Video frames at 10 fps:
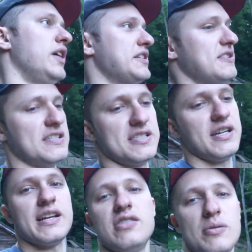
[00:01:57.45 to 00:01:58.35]

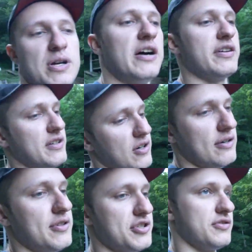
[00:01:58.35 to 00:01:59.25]
SCCA Club Rally
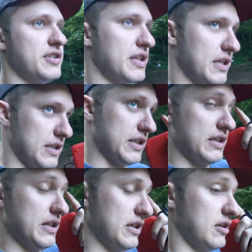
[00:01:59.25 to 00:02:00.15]
Car originally,
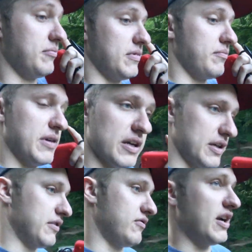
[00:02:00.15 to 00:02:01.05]

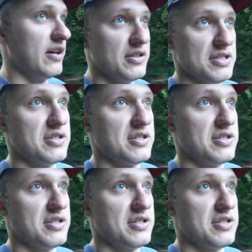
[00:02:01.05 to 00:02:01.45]
American Rally